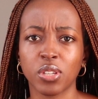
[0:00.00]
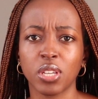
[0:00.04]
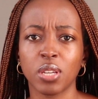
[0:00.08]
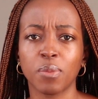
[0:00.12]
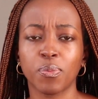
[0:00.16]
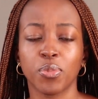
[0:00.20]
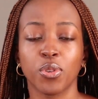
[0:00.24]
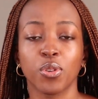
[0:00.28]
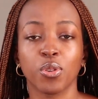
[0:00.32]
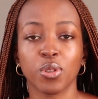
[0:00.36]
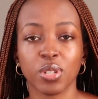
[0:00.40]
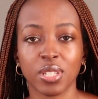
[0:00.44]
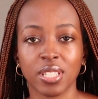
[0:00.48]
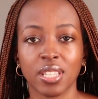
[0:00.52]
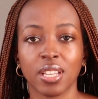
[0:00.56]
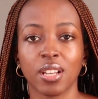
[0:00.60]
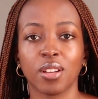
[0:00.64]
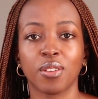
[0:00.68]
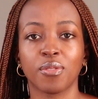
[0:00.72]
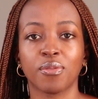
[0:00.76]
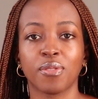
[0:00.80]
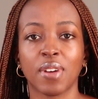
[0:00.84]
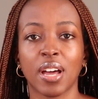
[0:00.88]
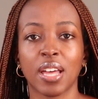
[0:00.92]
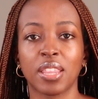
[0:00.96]
to keep
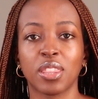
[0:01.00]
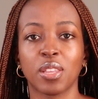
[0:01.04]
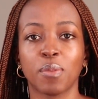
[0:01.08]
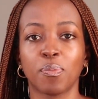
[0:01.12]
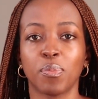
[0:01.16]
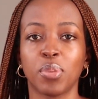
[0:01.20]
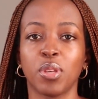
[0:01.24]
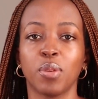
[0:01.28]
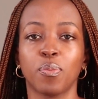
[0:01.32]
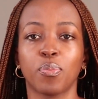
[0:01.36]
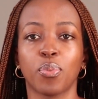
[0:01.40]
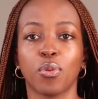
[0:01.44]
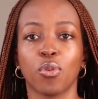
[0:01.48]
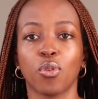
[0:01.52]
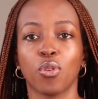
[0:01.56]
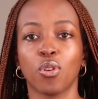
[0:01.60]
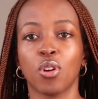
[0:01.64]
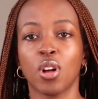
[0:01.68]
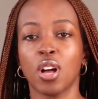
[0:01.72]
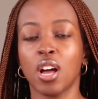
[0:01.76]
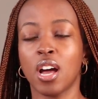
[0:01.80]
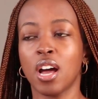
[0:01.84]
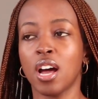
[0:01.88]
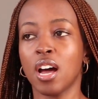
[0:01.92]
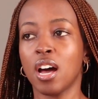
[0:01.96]
yourself and the
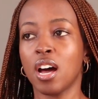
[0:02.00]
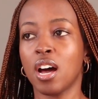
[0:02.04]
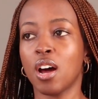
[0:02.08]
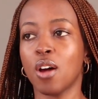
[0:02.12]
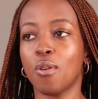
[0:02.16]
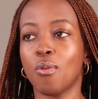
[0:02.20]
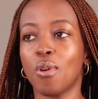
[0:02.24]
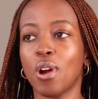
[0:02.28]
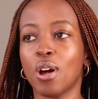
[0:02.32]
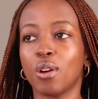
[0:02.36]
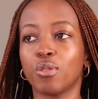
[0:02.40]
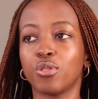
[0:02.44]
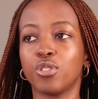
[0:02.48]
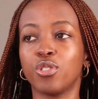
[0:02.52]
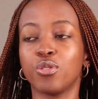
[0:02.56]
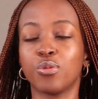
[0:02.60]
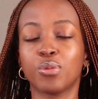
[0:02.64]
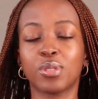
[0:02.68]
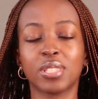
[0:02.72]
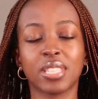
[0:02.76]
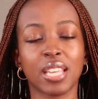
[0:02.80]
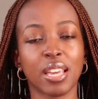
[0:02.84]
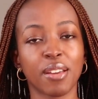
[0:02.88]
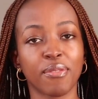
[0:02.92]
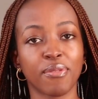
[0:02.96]
people around you
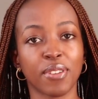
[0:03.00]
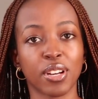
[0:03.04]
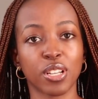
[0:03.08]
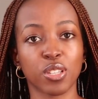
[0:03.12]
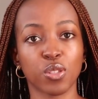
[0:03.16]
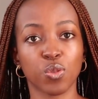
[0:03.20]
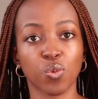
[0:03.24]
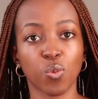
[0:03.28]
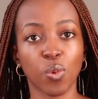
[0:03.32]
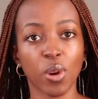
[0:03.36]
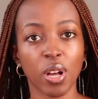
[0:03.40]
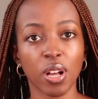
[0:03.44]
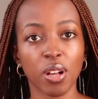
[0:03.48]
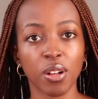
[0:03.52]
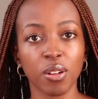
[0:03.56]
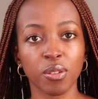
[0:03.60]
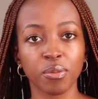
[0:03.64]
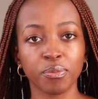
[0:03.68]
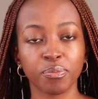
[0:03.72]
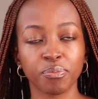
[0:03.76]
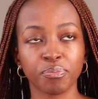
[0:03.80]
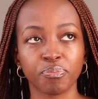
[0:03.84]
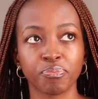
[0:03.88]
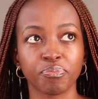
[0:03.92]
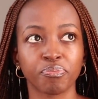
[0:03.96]
safe as
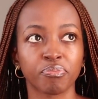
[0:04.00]
well.